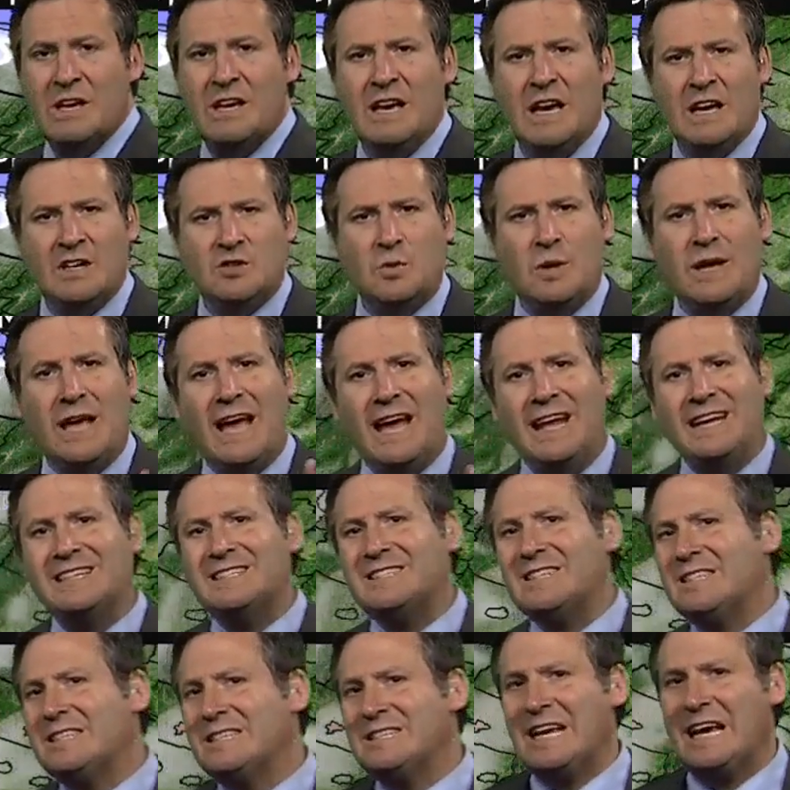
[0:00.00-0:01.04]
As we head
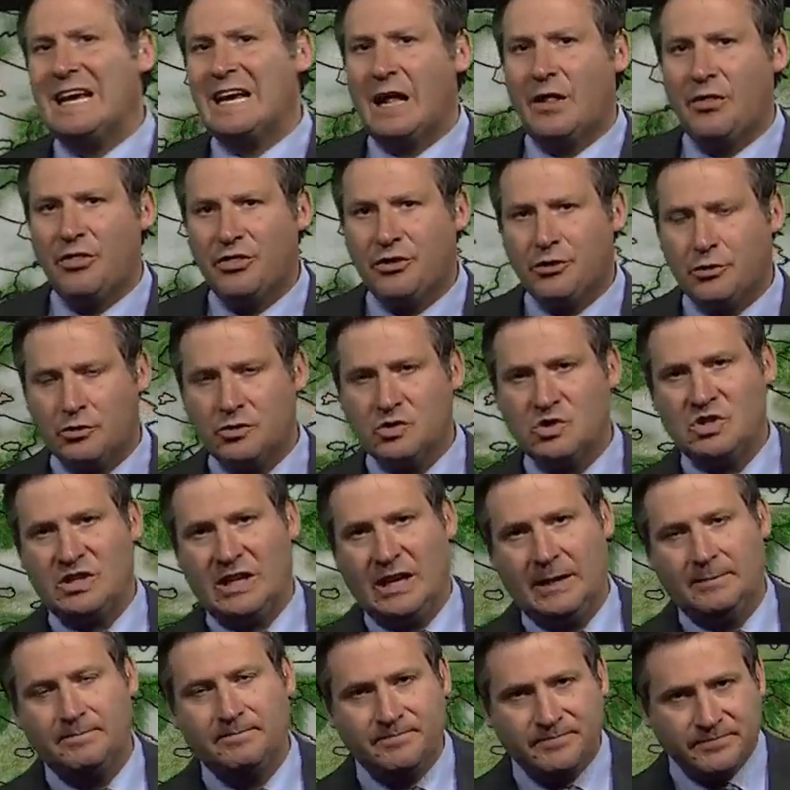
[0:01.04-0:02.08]
into the day on
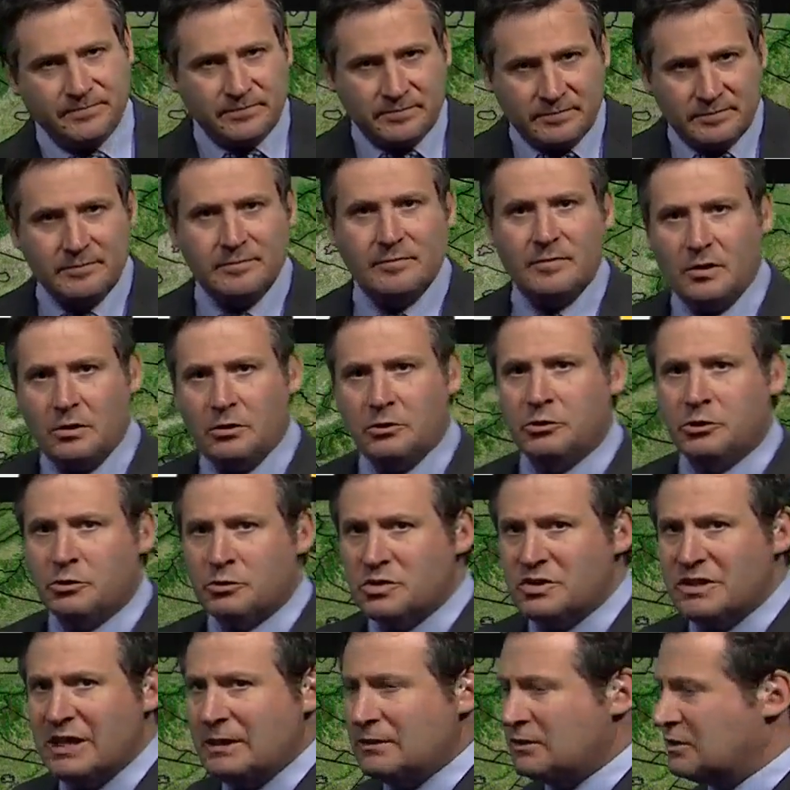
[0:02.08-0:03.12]
Thursday,
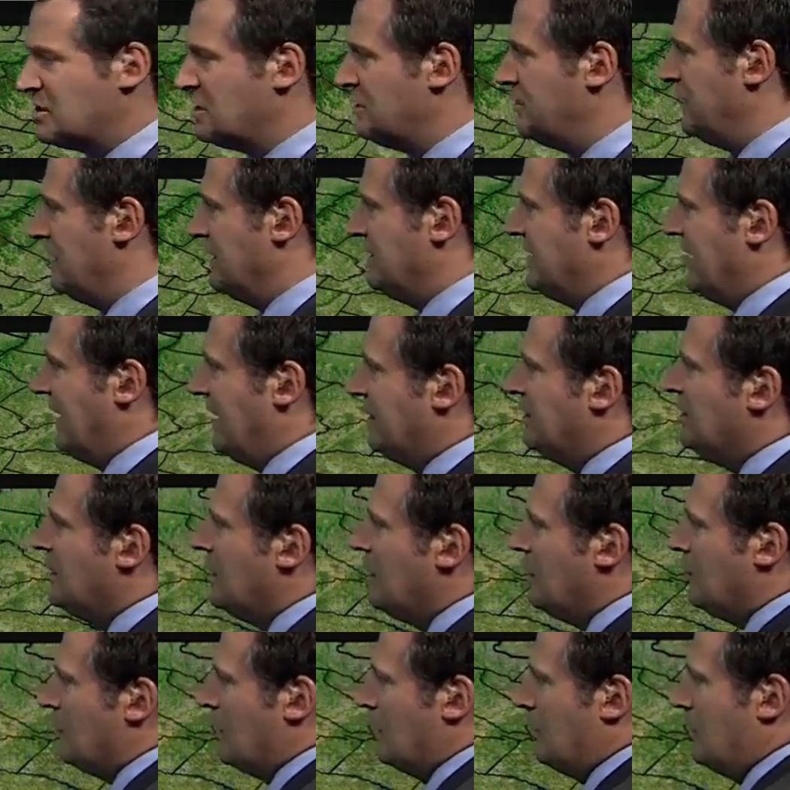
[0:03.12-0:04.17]
Thursday looks to be a day
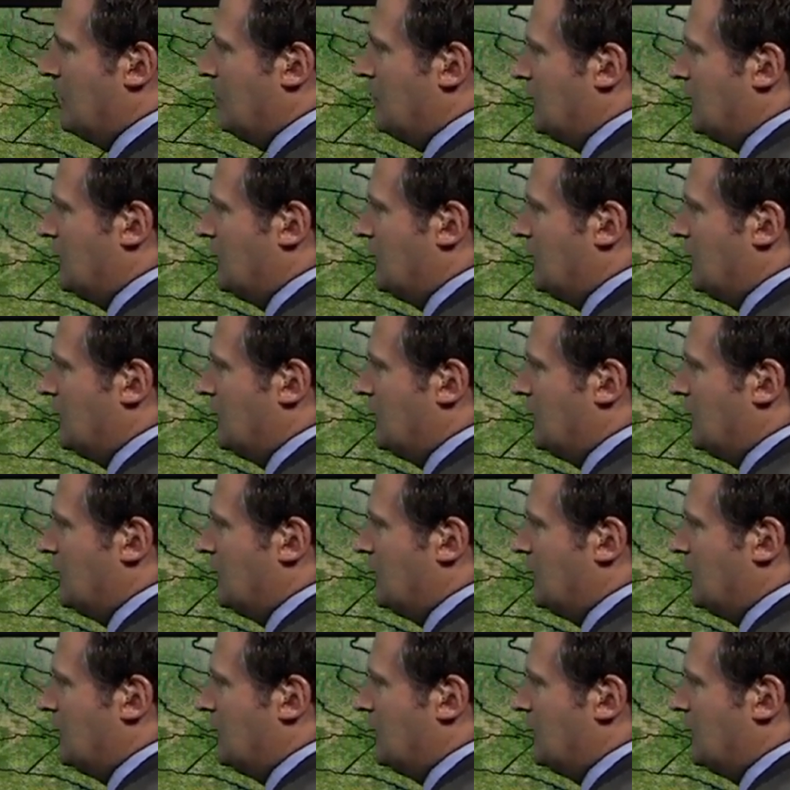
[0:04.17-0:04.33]
where we will